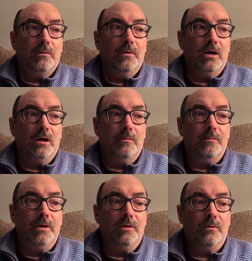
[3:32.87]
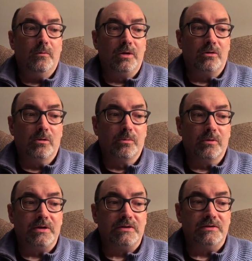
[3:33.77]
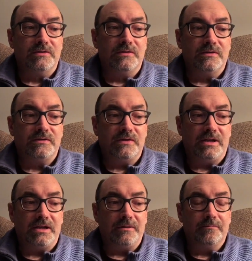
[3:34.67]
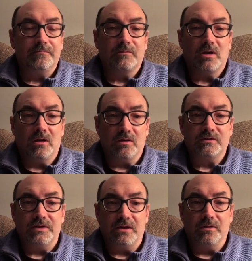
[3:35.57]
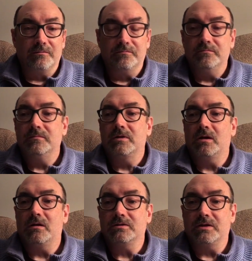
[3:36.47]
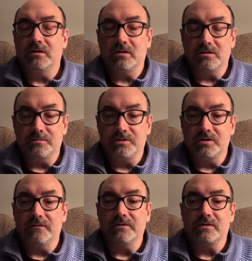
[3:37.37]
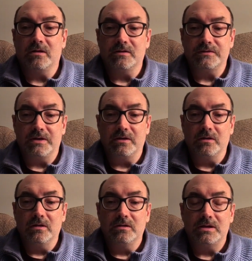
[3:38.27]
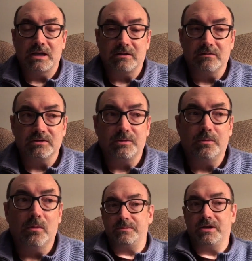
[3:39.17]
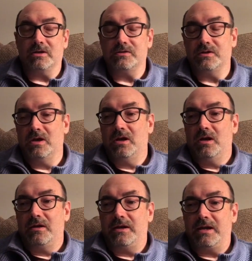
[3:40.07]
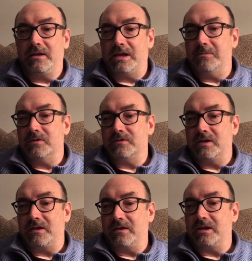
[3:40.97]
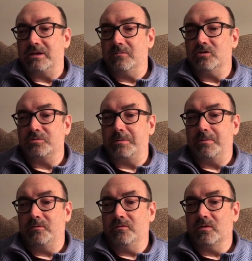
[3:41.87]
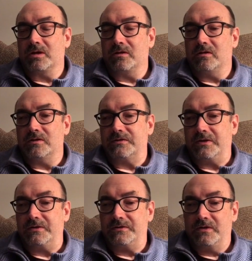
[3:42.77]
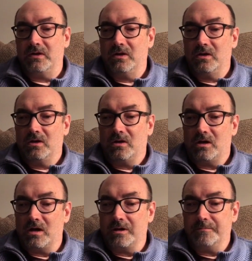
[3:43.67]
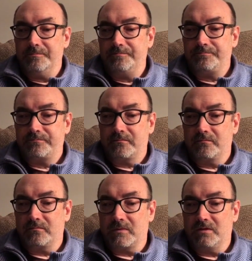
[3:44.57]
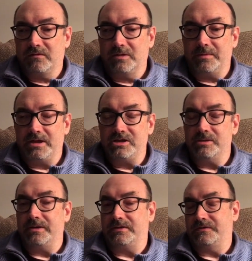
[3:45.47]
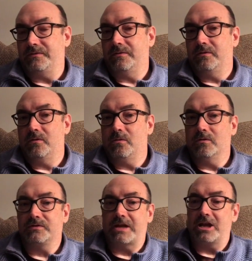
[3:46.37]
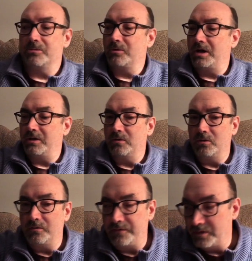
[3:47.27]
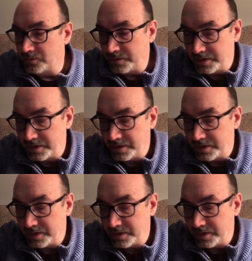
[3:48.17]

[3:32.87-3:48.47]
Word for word: Um, when corporations see call center, call center customer service, call center technical support, because they, they, they think that most people who worked in call centers are flibbity gibbets or scatterbrained or goofy or